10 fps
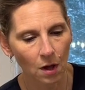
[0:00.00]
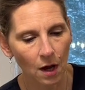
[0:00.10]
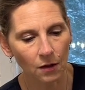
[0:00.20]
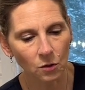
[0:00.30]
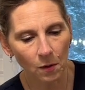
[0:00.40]

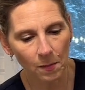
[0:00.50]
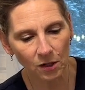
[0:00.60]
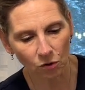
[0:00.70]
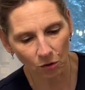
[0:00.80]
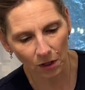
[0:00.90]
I just wanna make
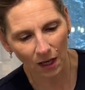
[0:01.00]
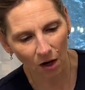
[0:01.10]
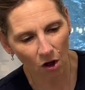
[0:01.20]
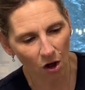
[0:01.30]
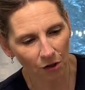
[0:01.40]
sure you get
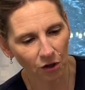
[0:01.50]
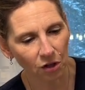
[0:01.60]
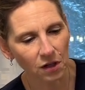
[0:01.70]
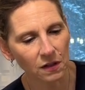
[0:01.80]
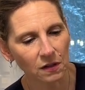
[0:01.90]
all the
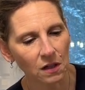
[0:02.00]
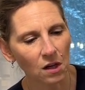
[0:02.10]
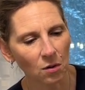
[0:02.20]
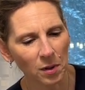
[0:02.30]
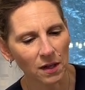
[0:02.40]
goodness in
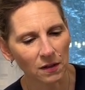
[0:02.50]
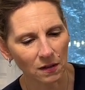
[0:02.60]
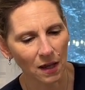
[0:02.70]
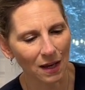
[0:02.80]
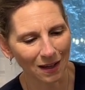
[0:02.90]
here because
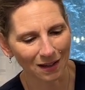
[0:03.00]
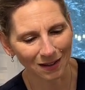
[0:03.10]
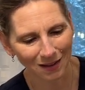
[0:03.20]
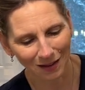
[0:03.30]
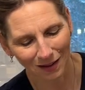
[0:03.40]
like
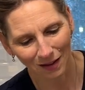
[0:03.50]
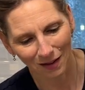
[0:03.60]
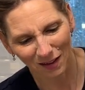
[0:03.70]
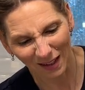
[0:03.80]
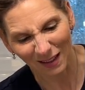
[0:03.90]

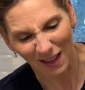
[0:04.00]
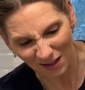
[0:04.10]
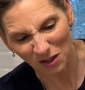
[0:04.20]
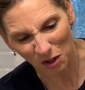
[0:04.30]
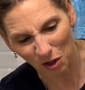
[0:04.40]

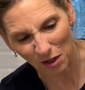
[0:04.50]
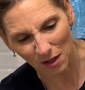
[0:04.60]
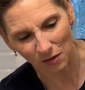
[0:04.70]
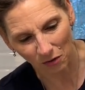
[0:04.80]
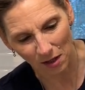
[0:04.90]
that's the
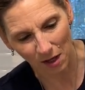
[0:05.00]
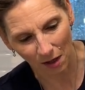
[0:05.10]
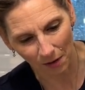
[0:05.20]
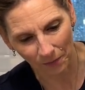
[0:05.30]
goodness right there.